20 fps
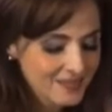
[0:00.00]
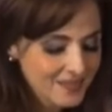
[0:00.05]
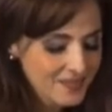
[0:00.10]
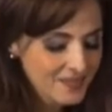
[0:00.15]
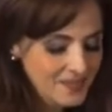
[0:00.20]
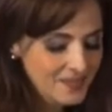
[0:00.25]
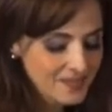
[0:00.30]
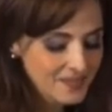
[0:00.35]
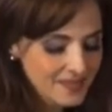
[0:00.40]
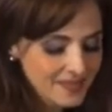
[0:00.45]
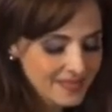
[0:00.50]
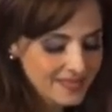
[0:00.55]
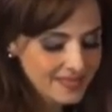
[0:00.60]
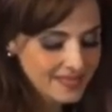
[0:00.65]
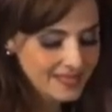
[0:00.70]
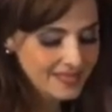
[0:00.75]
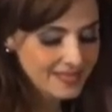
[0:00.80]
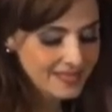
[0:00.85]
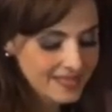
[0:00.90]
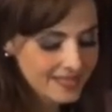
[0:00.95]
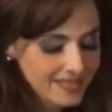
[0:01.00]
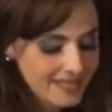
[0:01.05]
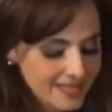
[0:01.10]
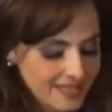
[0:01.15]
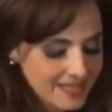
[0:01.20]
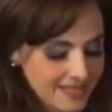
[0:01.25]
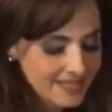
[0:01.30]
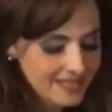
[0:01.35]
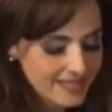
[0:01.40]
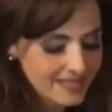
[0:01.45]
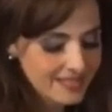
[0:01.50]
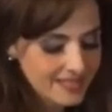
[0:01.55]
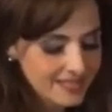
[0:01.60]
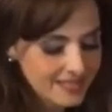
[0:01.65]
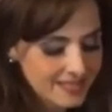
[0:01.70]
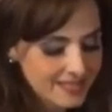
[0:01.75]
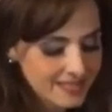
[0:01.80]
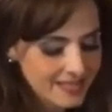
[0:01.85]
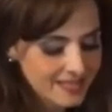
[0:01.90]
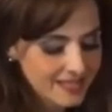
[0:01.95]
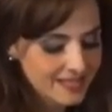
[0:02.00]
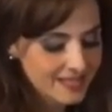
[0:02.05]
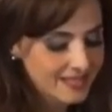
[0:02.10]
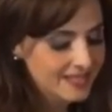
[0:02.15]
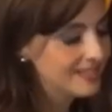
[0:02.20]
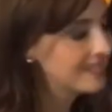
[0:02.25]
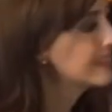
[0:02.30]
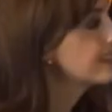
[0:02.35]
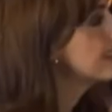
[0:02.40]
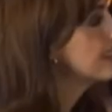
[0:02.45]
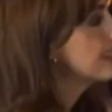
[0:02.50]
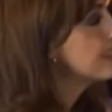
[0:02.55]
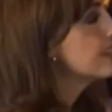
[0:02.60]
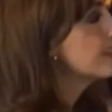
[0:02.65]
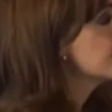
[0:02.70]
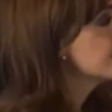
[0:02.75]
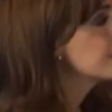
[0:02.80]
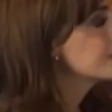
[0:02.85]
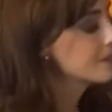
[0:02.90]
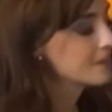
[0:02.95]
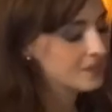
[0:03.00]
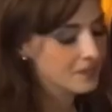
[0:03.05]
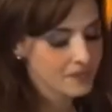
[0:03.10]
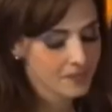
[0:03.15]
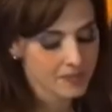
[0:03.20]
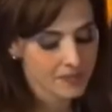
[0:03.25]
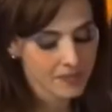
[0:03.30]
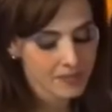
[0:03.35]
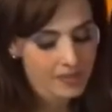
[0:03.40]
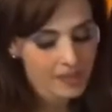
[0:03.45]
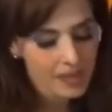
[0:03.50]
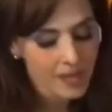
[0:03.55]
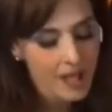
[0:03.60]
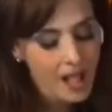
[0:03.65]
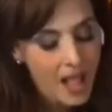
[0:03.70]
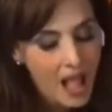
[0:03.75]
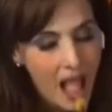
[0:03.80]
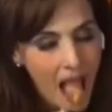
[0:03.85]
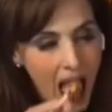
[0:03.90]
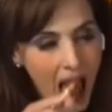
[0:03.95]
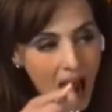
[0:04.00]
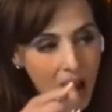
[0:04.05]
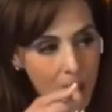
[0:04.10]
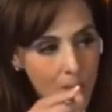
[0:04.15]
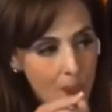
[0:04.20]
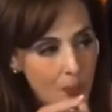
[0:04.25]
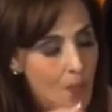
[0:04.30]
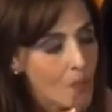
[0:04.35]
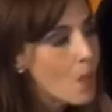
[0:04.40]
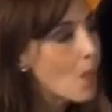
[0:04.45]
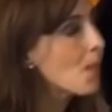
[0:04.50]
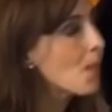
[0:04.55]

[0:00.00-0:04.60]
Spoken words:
The person shown says nothing.